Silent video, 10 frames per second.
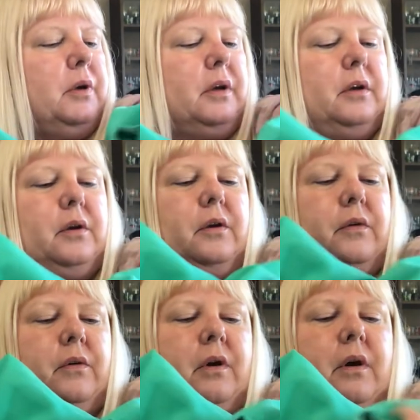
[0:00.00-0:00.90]
we're going to do.
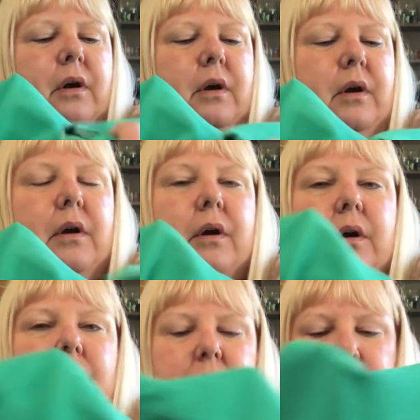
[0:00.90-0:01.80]

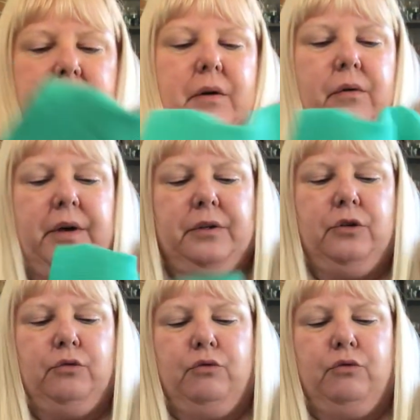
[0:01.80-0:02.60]
We are going to